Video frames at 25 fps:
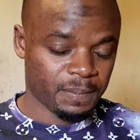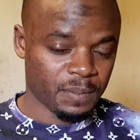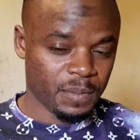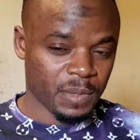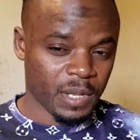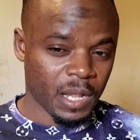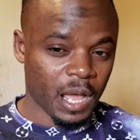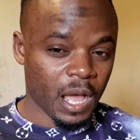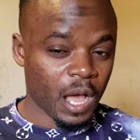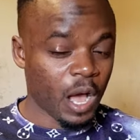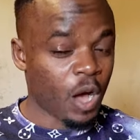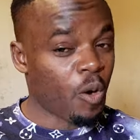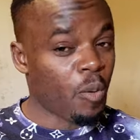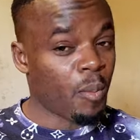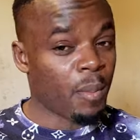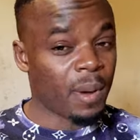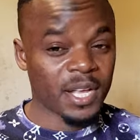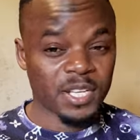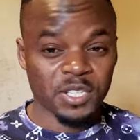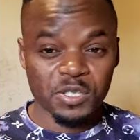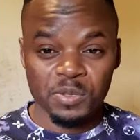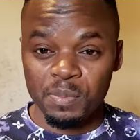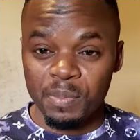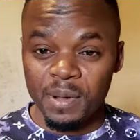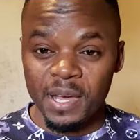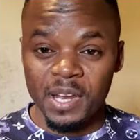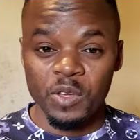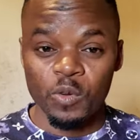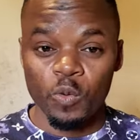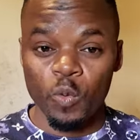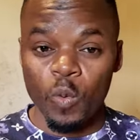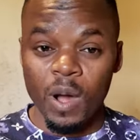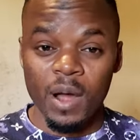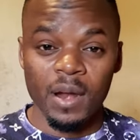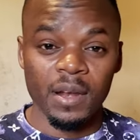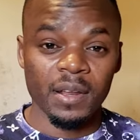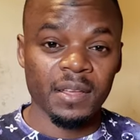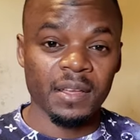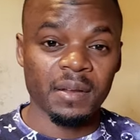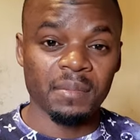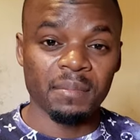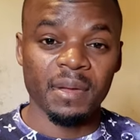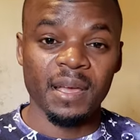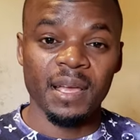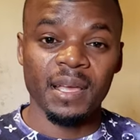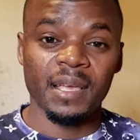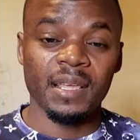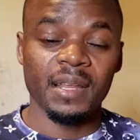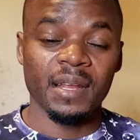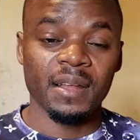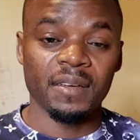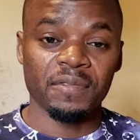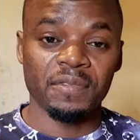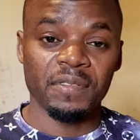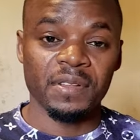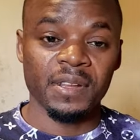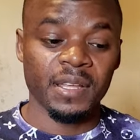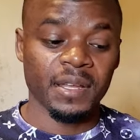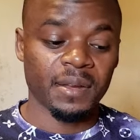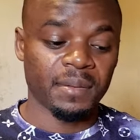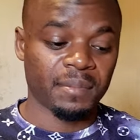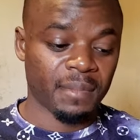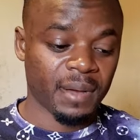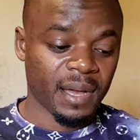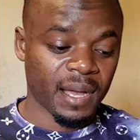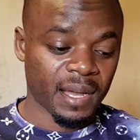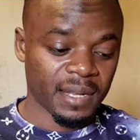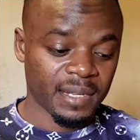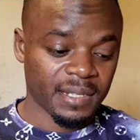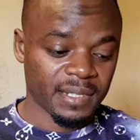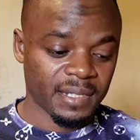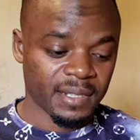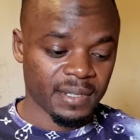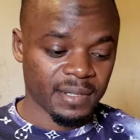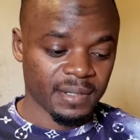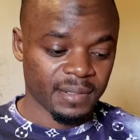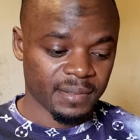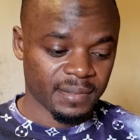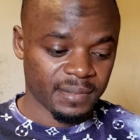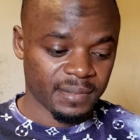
how much money one can make in affiliate marketing,